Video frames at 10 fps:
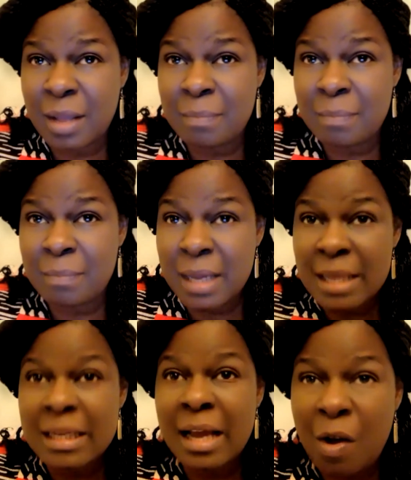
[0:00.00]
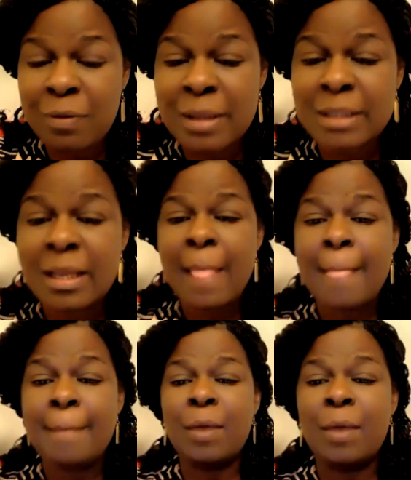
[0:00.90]
MIDEAN conference,
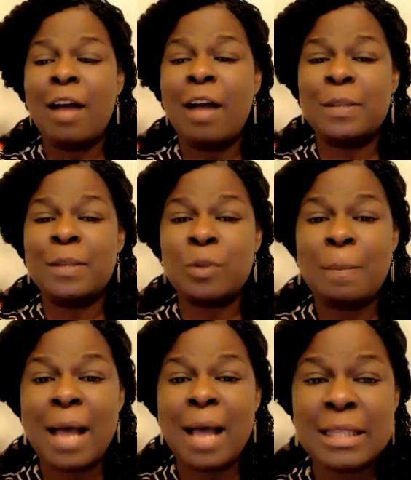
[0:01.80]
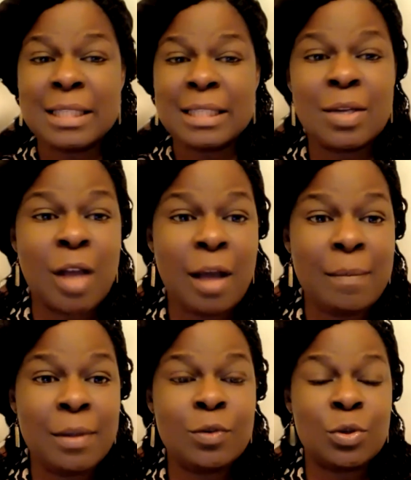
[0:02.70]
but we have Pastor Bahati
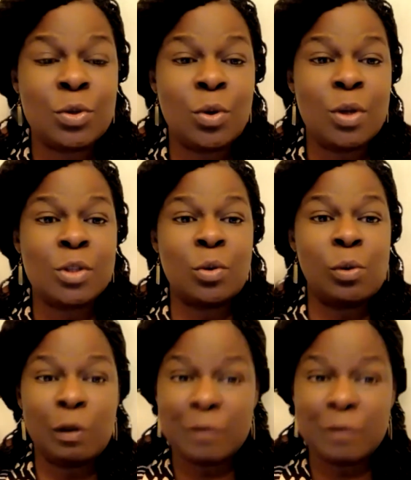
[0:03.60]
coming to do a school of